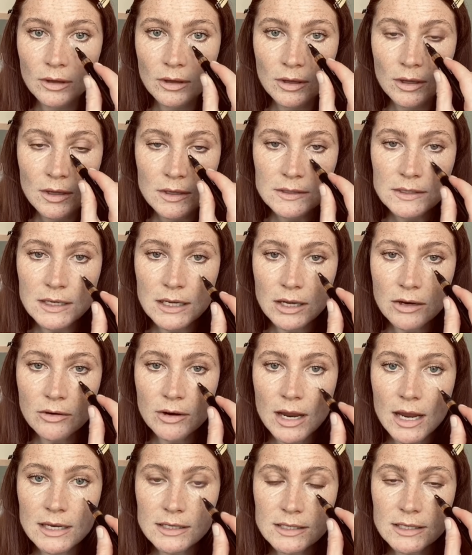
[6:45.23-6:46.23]
So you're
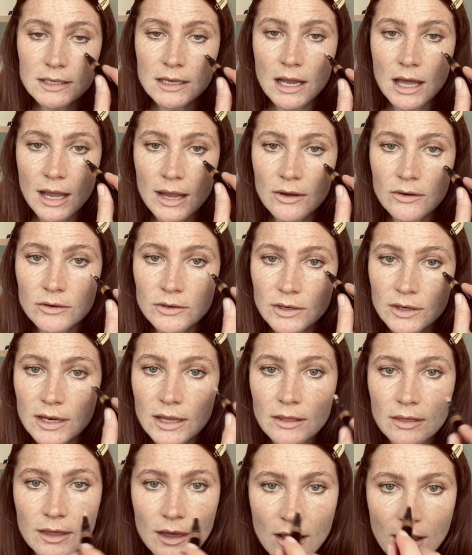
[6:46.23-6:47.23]
creating light
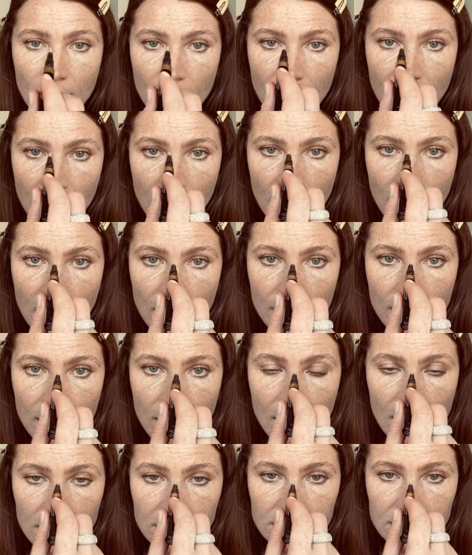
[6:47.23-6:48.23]
underneath the eye. And then
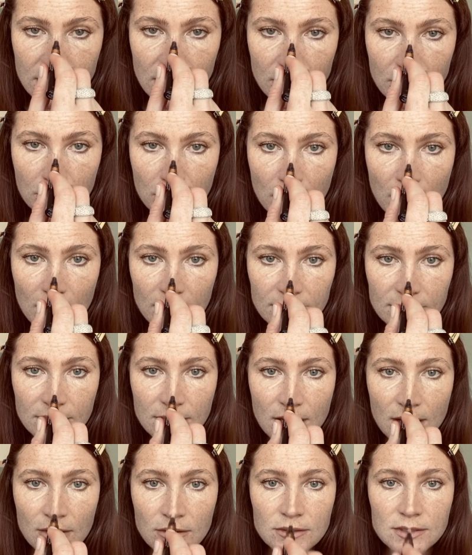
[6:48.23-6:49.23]
I don't mind a
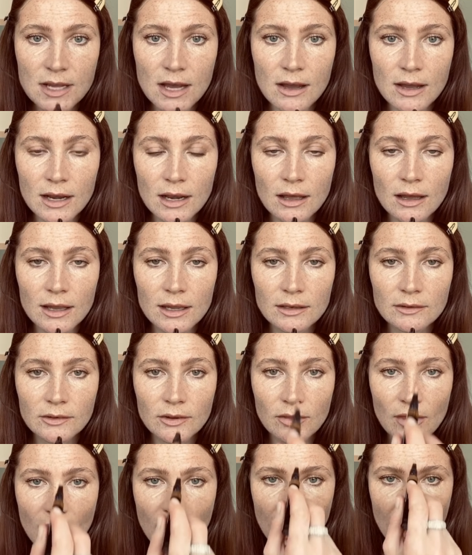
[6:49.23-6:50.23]
nose highlight to
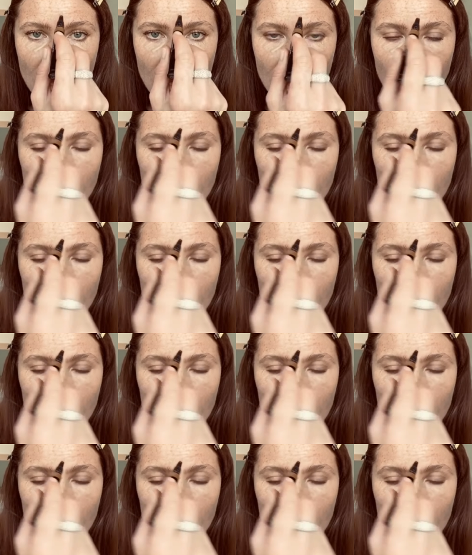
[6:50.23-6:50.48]
there.